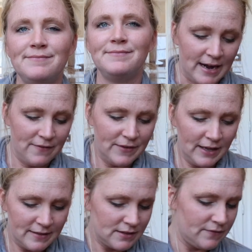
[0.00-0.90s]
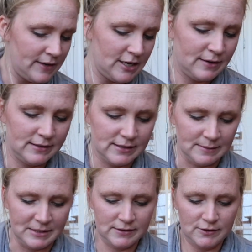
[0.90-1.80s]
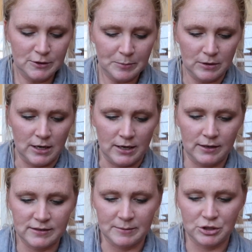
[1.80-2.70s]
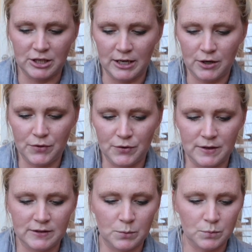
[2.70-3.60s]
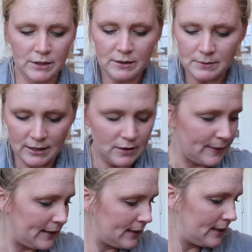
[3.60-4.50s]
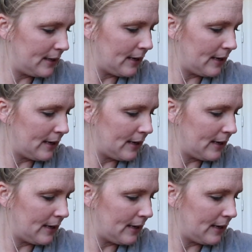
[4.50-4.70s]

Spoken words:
I feel like this video is gonna be super long, so I'm gonna try to go through this really, really quick.